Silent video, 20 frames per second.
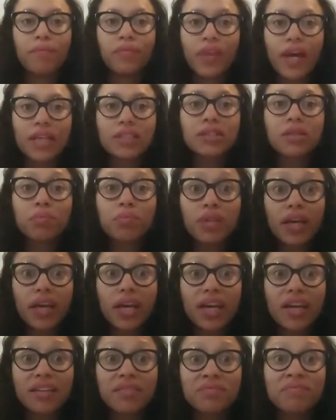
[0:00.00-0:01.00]
That's the
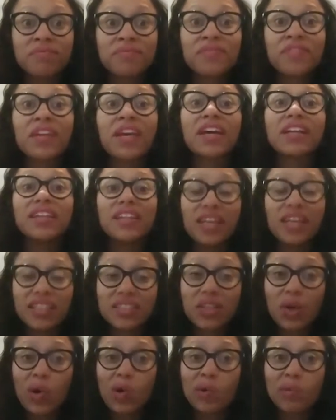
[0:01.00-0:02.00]
plan.
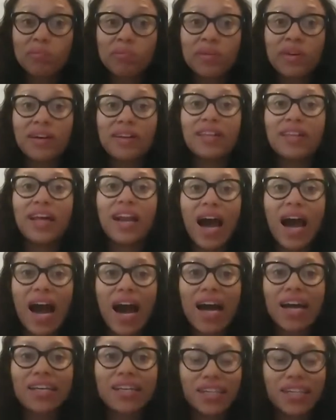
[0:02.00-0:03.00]
Let's hope that
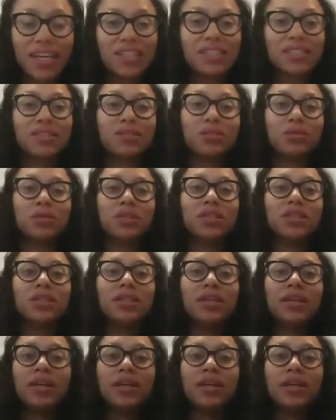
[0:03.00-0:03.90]
I can execute it.